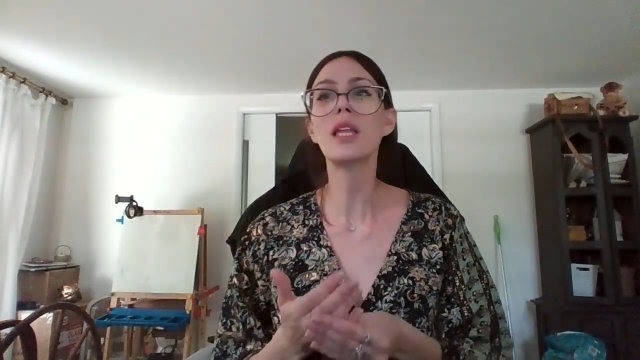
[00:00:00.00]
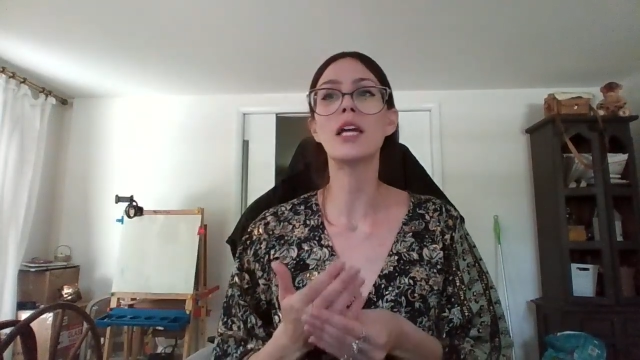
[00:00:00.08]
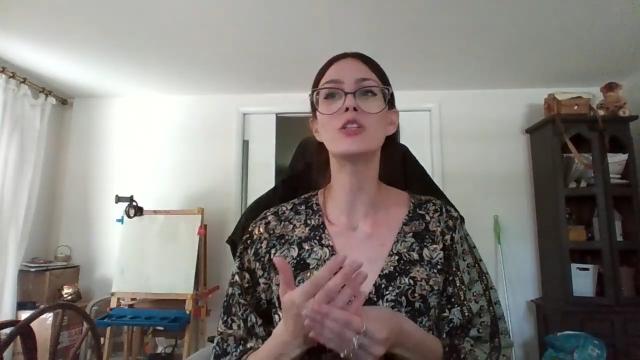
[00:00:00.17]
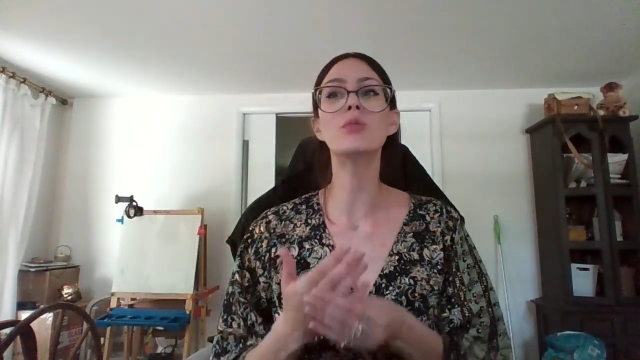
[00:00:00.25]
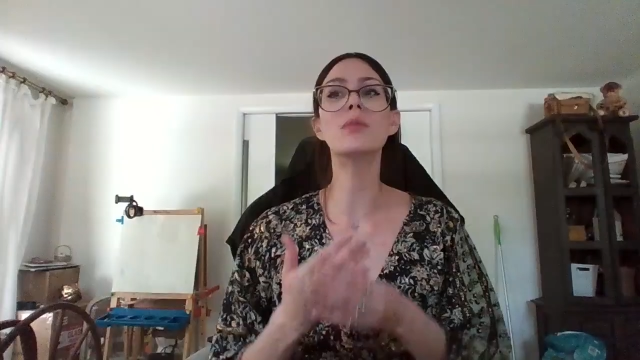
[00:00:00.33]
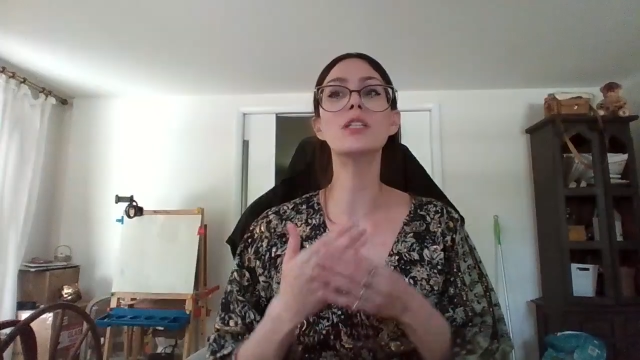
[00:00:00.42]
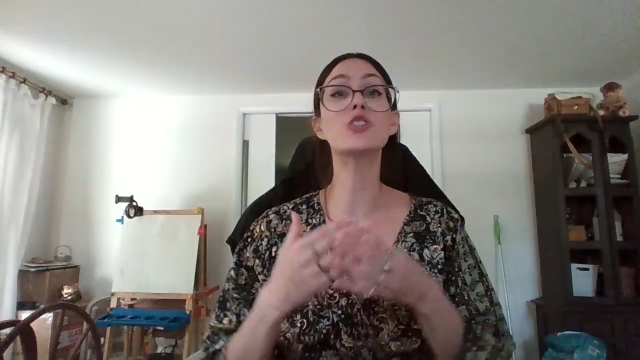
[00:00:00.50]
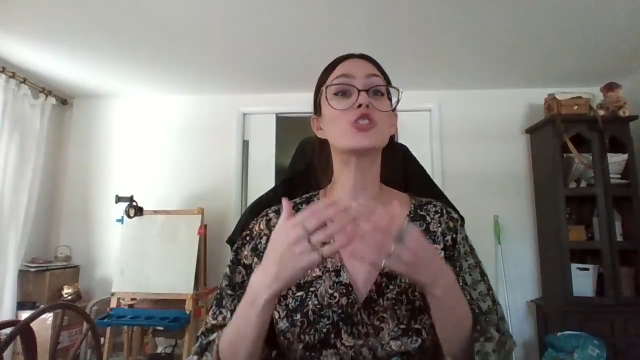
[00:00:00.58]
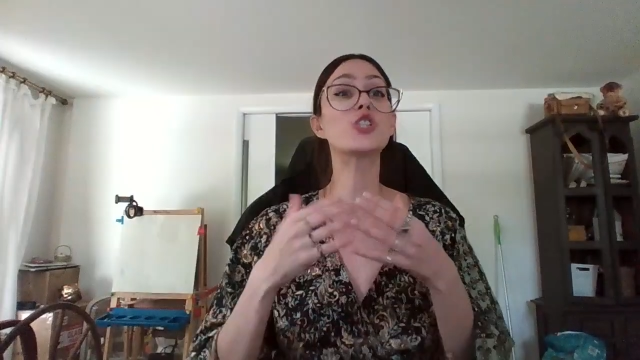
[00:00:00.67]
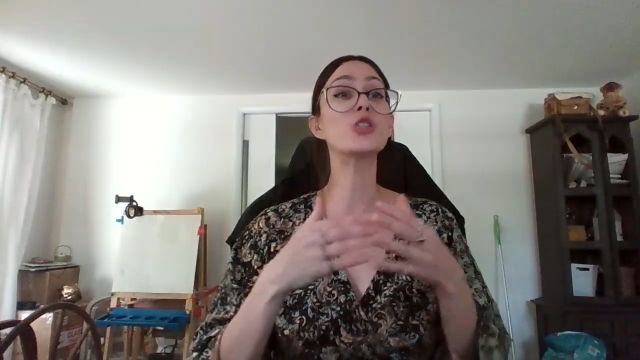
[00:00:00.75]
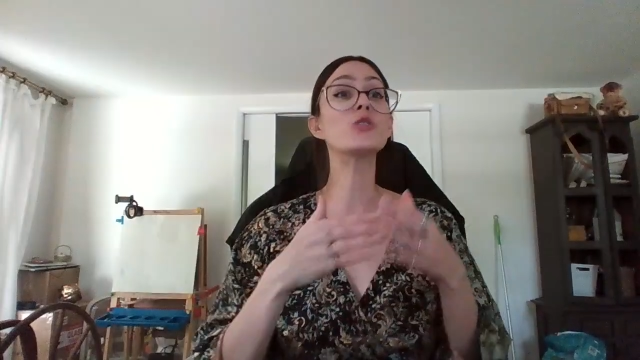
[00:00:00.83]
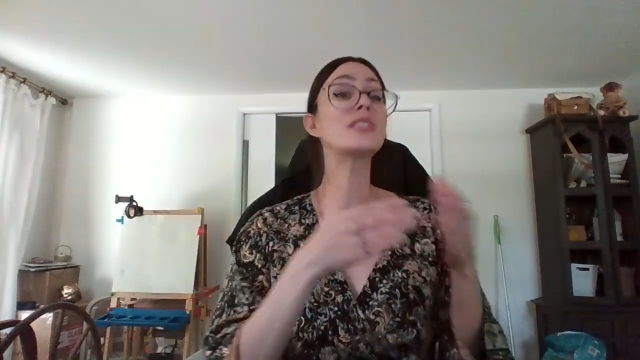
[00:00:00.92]
And you must
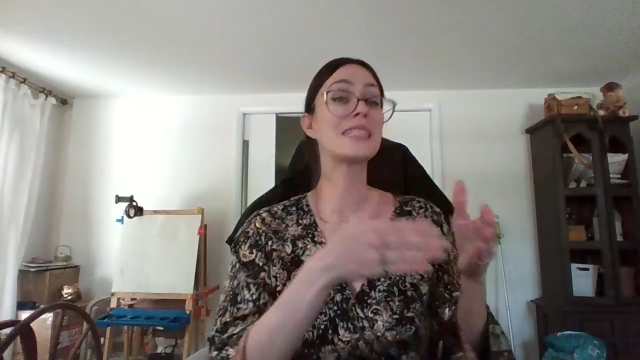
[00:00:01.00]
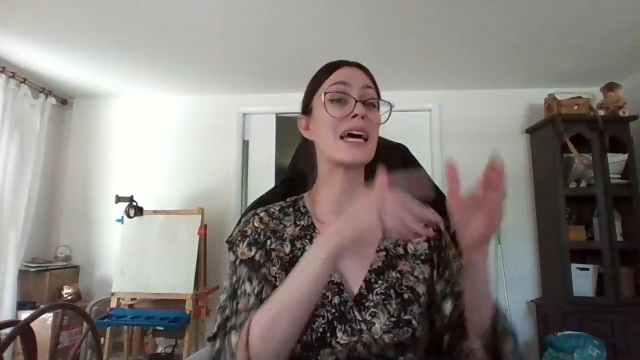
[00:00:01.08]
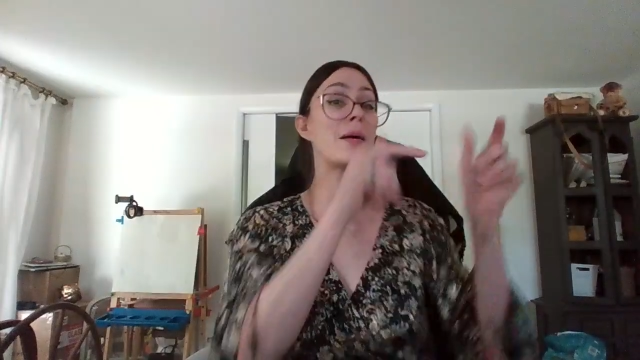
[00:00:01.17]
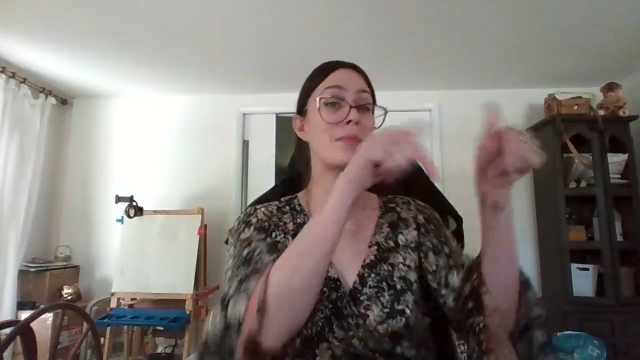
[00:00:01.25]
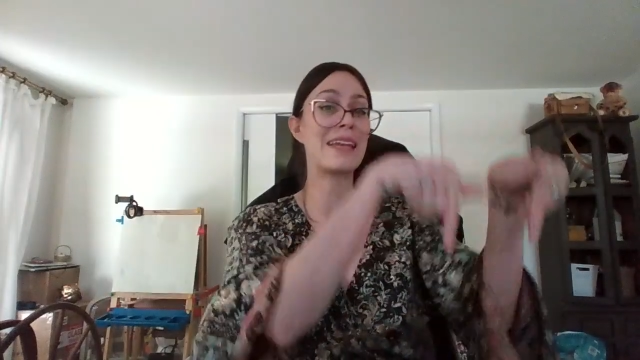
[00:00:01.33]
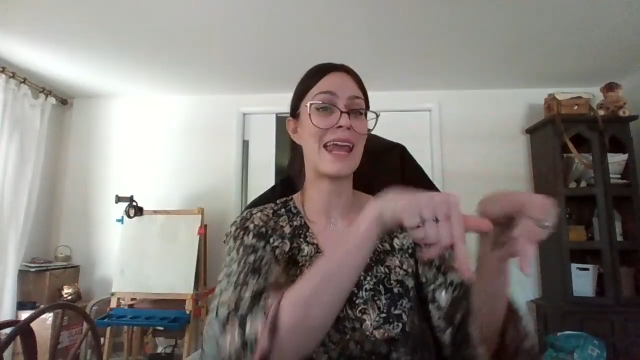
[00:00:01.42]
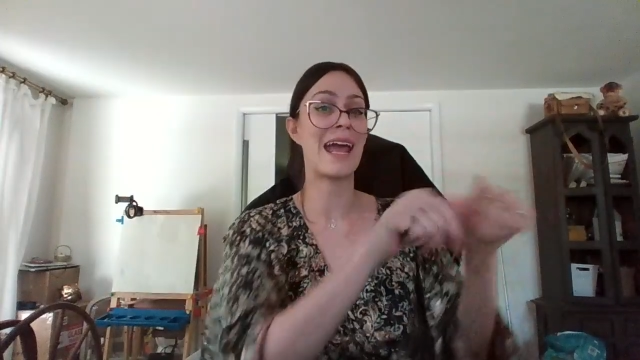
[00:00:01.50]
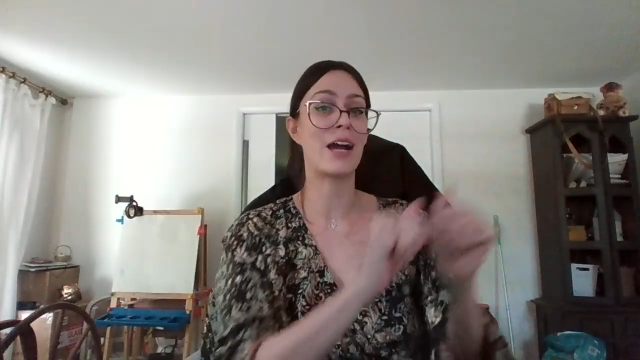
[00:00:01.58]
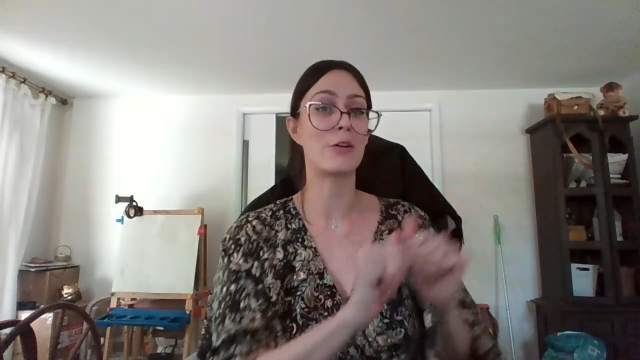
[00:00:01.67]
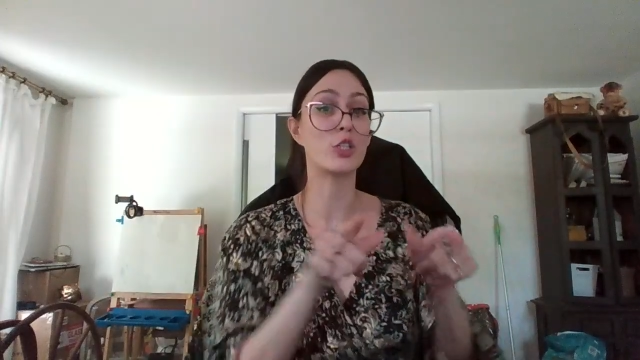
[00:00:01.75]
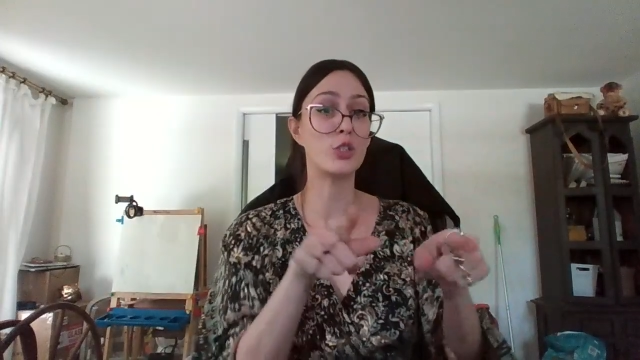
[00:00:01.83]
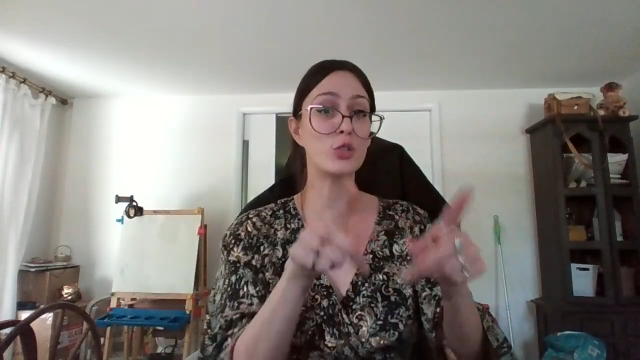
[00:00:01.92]
choose them
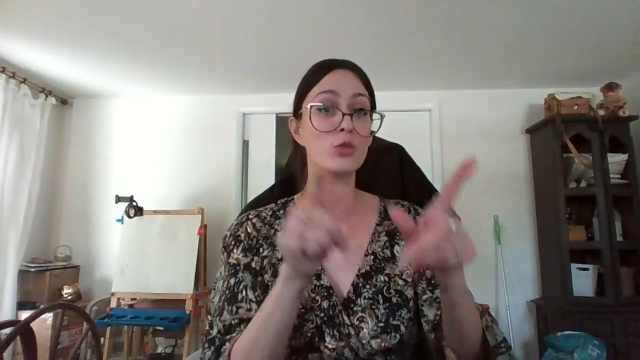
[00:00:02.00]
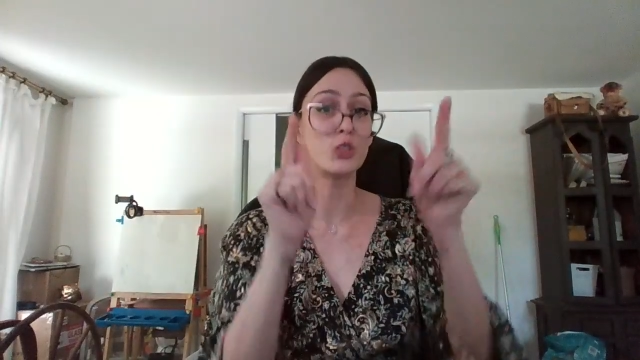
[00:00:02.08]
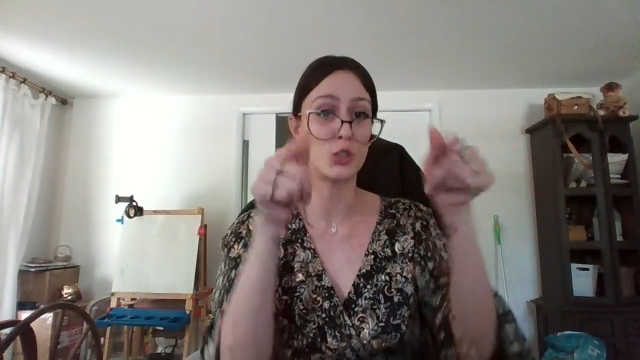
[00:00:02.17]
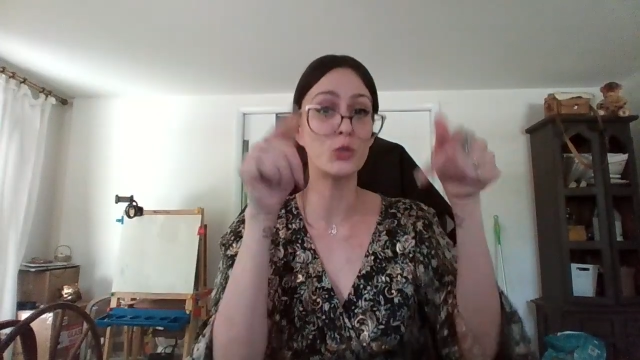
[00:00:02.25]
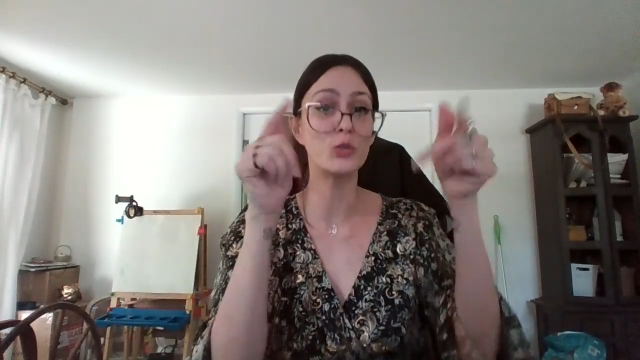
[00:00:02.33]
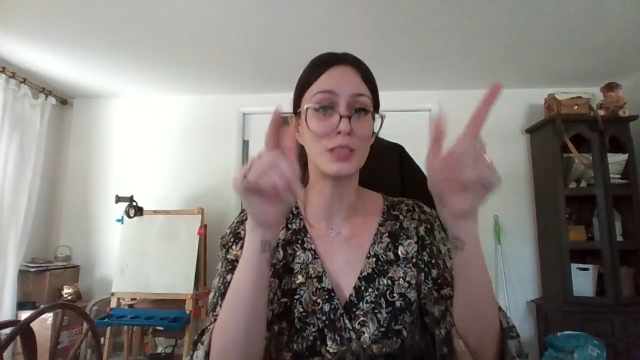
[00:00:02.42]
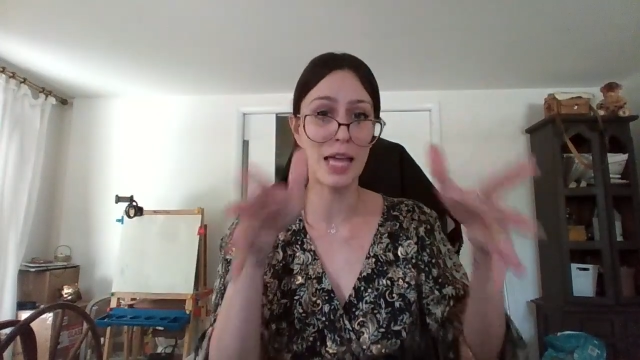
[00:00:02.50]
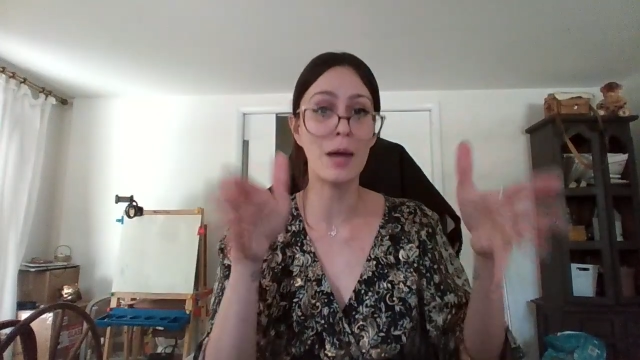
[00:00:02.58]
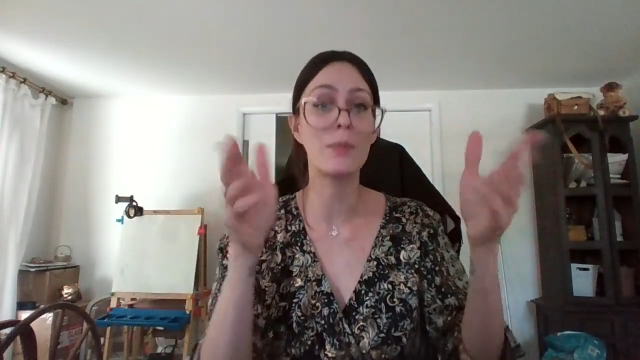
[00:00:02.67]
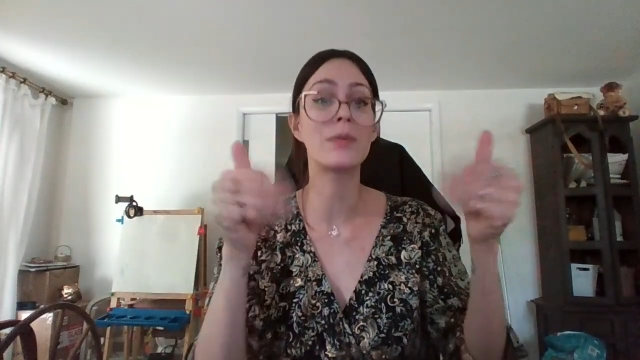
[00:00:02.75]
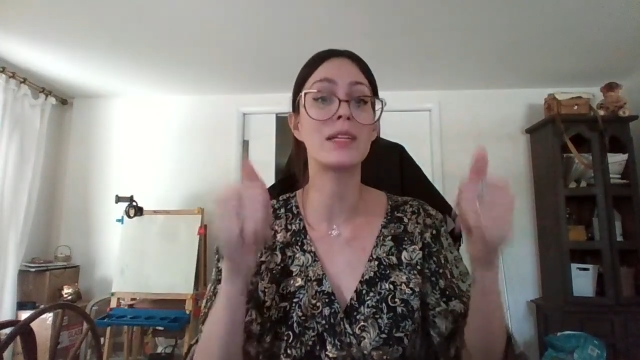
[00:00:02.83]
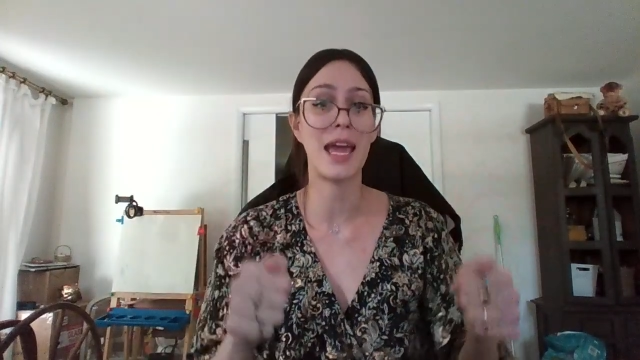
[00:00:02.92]
now. You choose
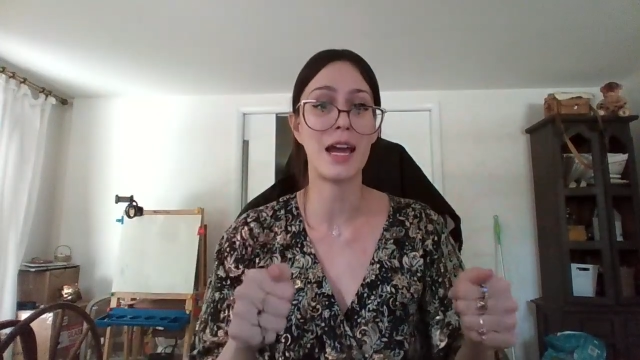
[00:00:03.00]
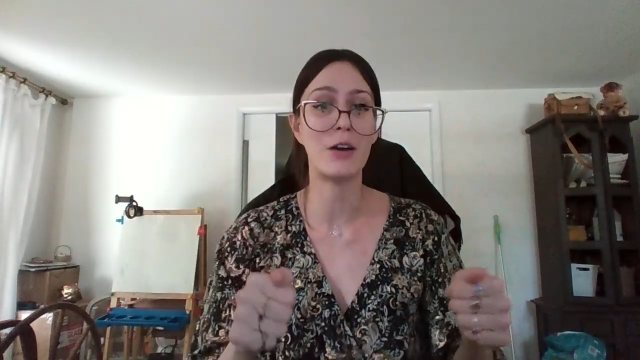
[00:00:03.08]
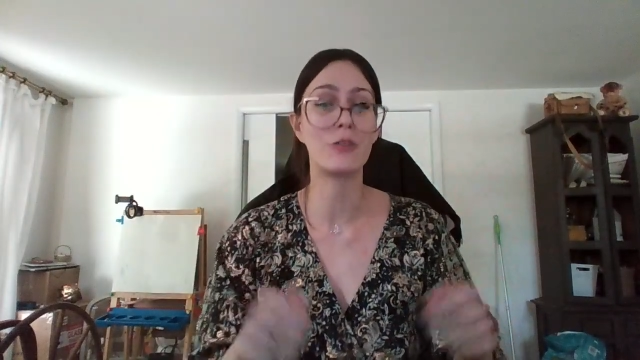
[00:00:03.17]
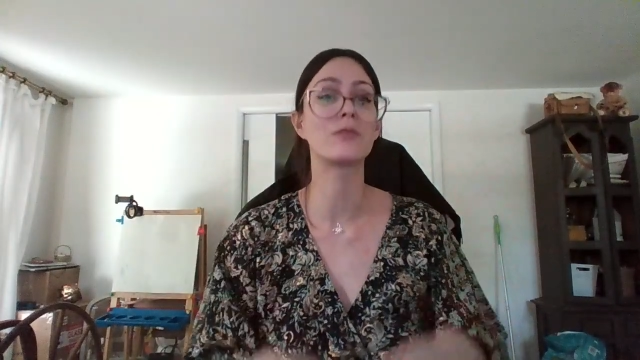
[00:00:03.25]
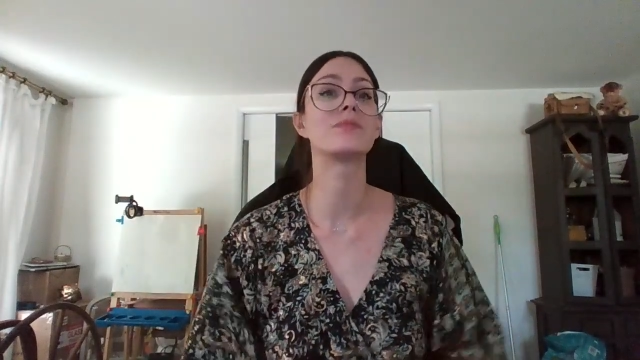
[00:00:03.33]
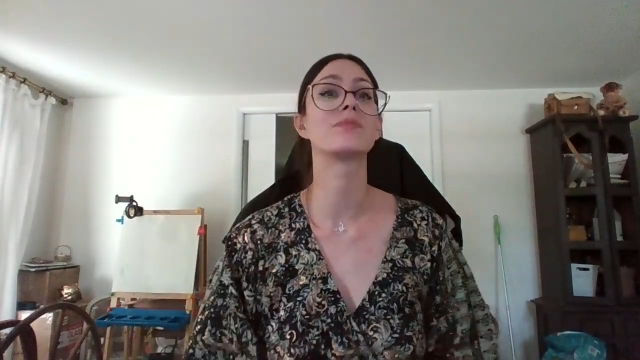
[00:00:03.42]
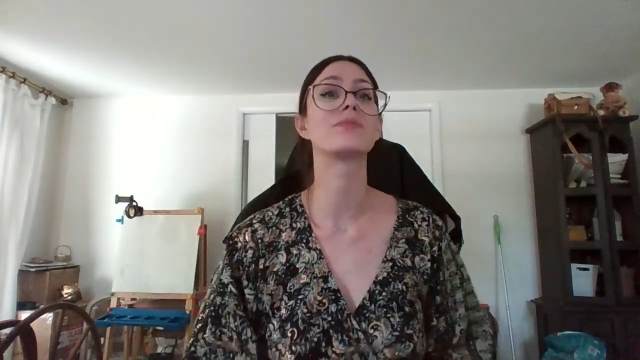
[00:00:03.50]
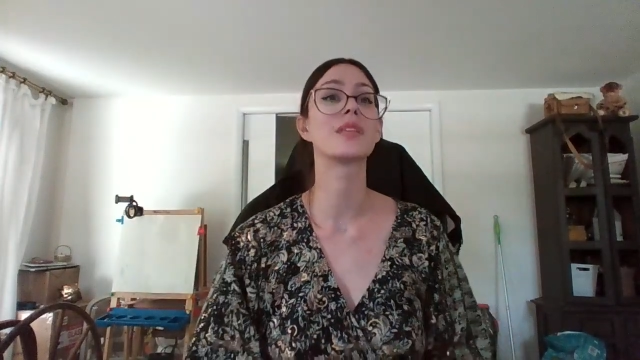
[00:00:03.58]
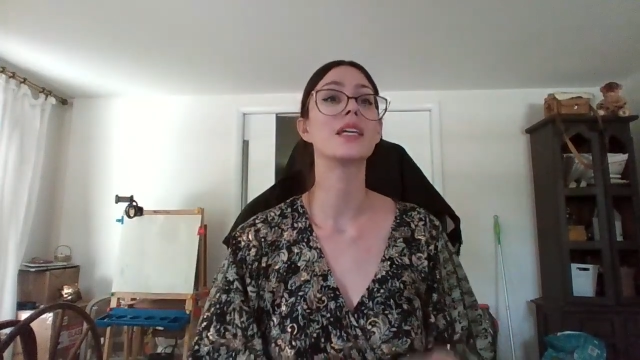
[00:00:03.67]
them now.